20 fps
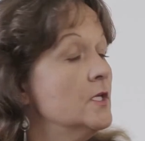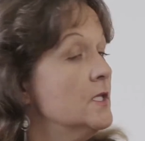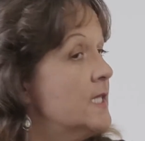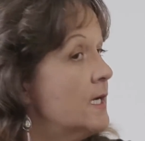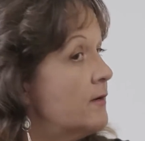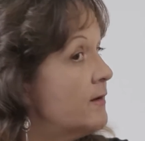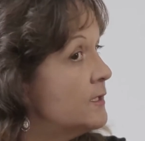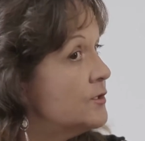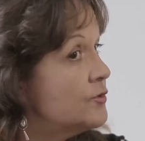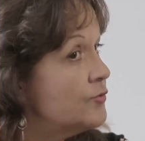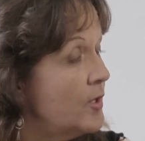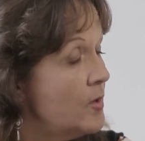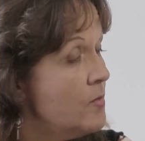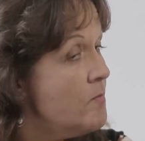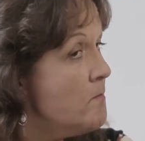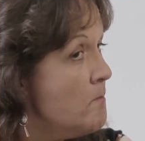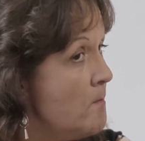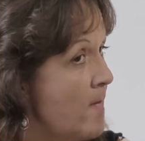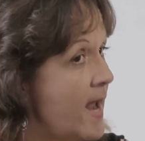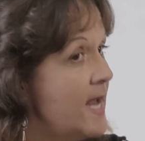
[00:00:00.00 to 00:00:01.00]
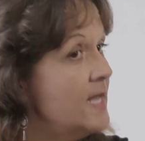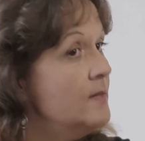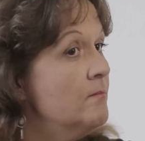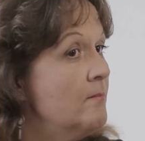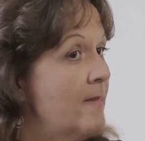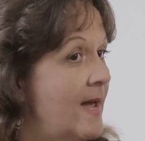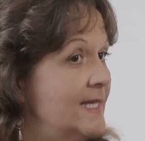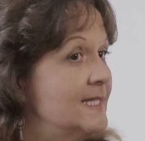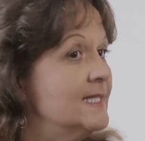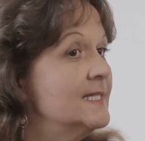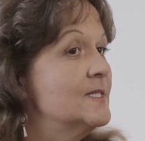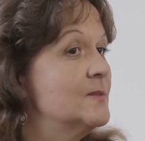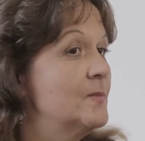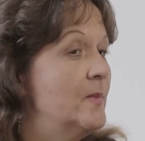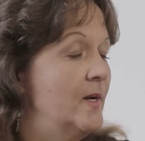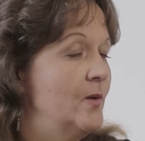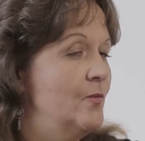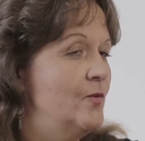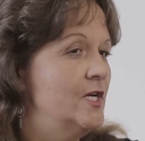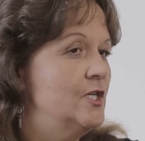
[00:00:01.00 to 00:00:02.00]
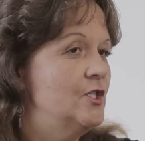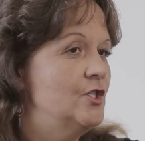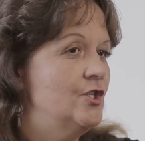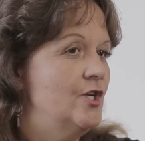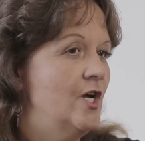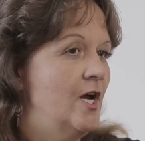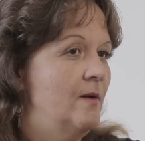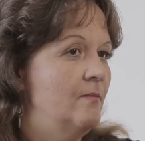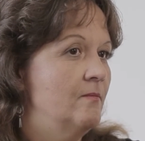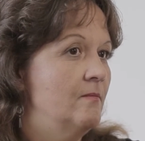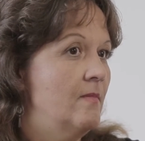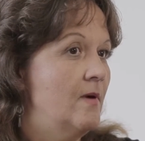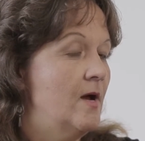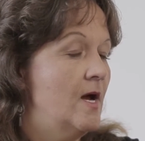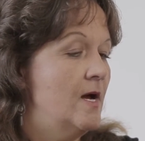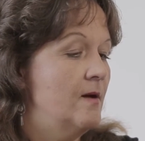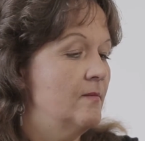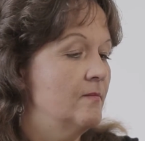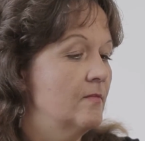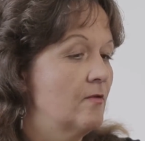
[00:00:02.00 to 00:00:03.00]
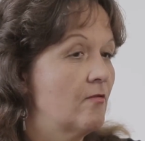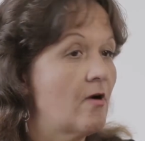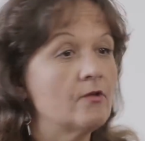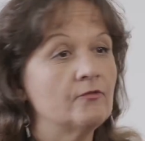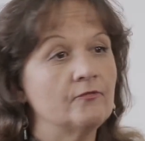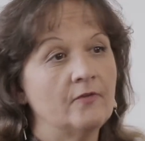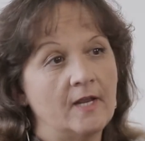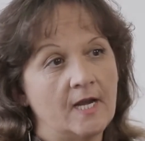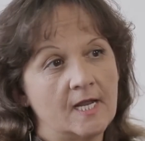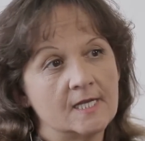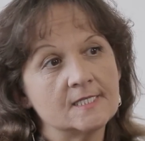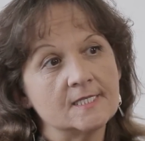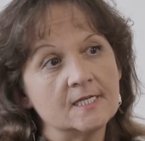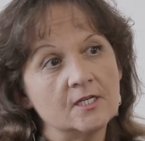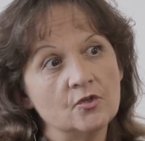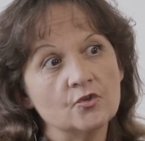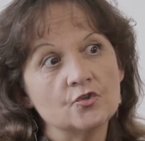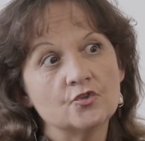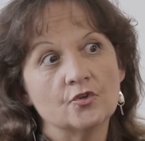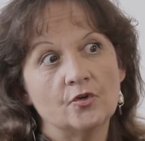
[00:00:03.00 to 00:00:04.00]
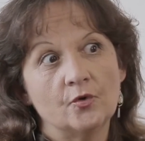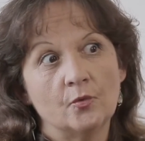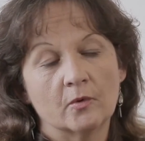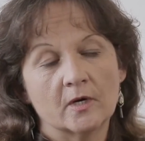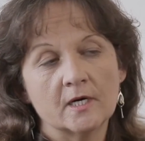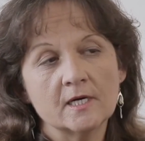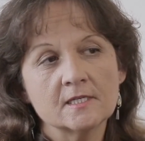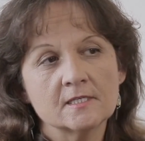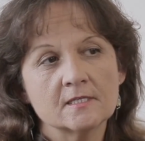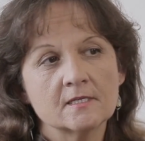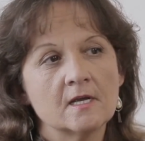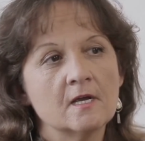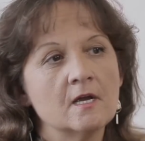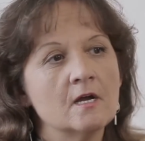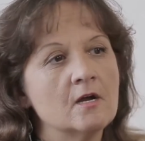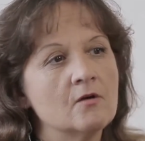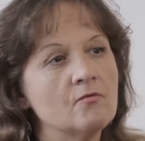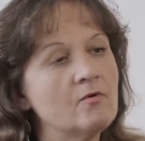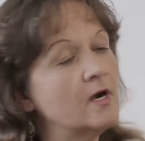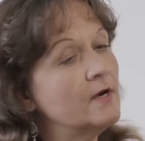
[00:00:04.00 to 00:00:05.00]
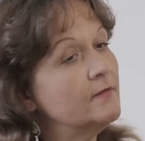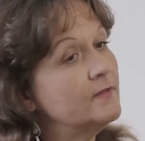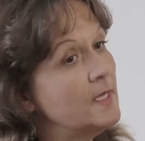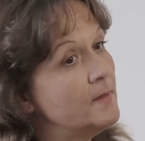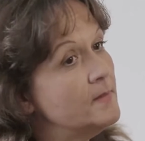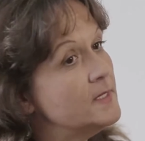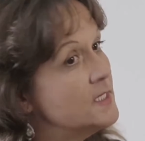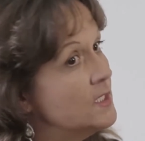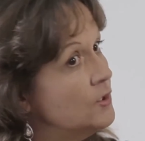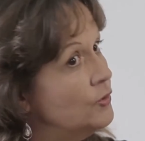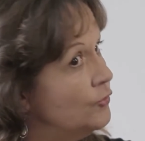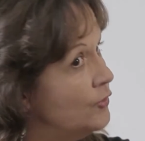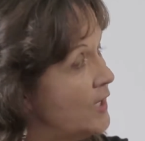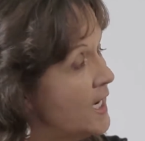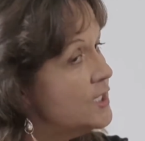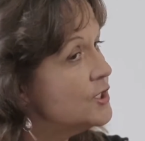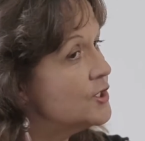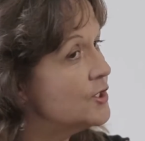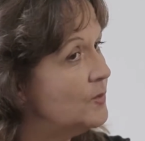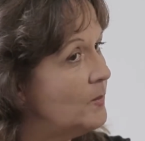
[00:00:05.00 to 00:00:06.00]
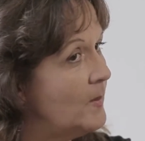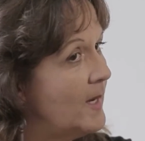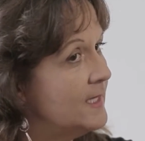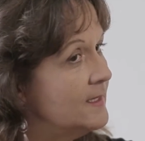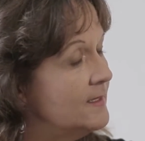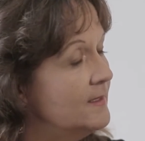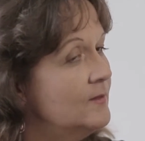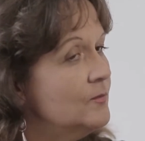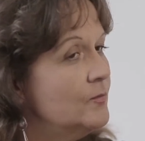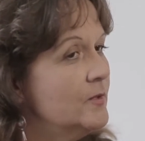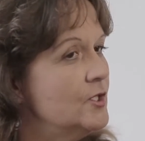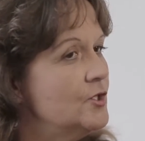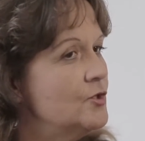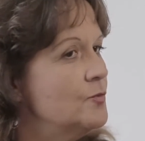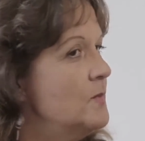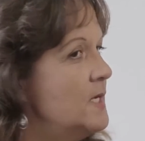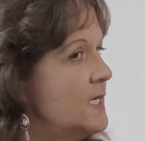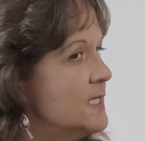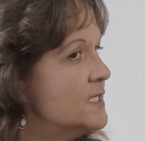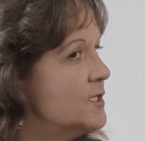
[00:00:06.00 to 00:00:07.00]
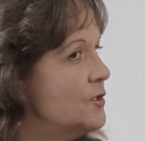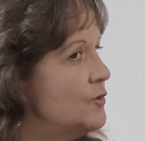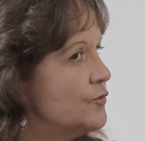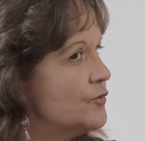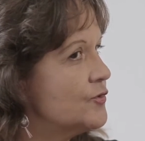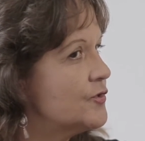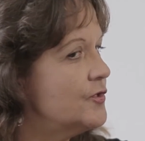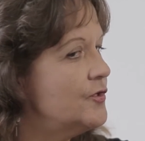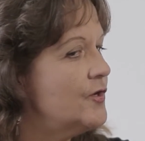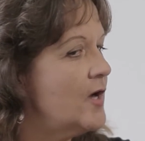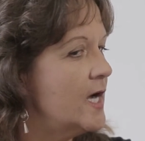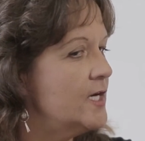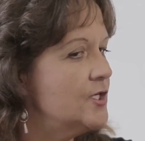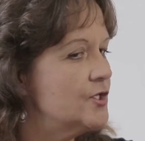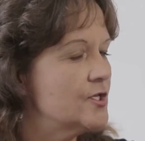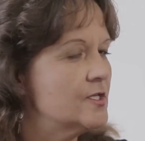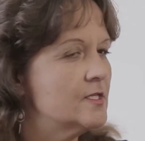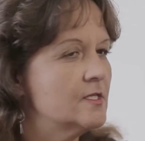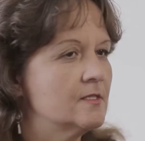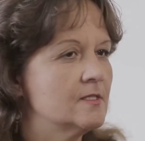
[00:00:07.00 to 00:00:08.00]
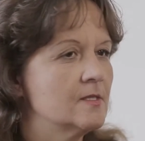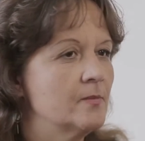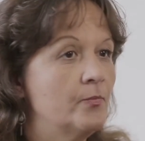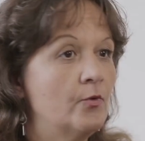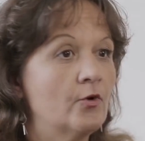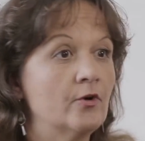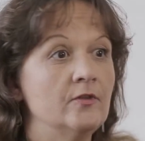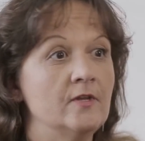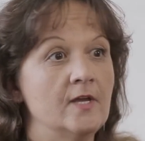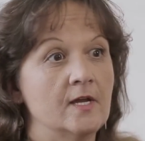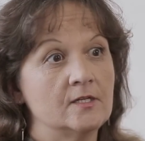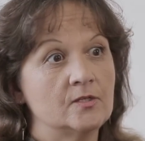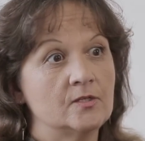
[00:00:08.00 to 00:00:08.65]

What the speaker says: There are three main methods by which crowdfinancing usually works. One of them is a donation method, which me as a user, I just support the